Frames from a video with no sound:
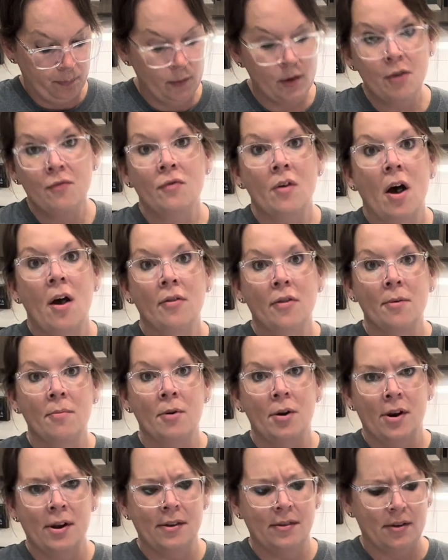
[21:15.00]
Not the
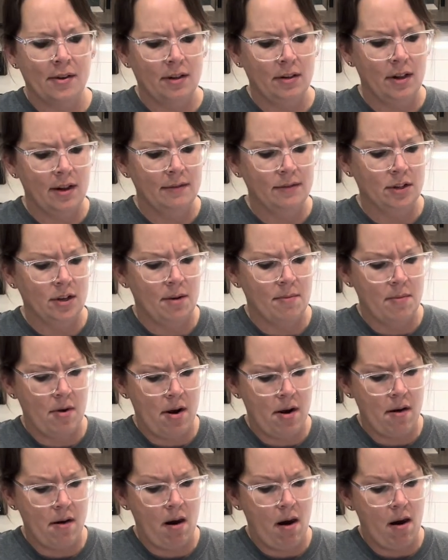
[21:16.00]
putting the gloves on
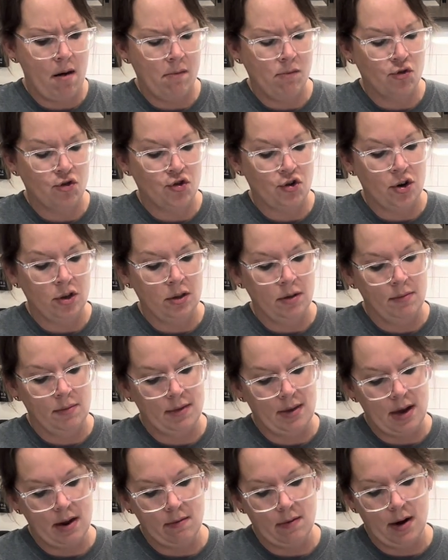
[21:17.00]
part. I'm struggling with
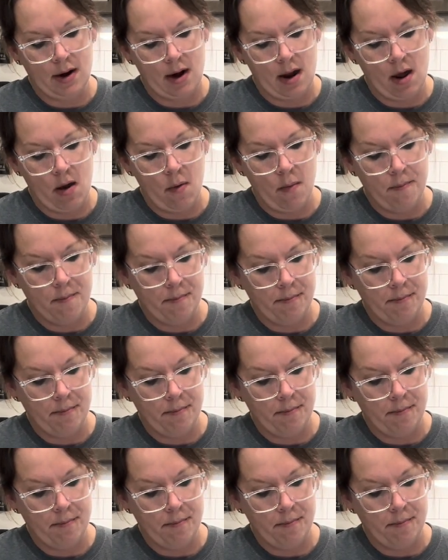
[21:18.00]
that right now.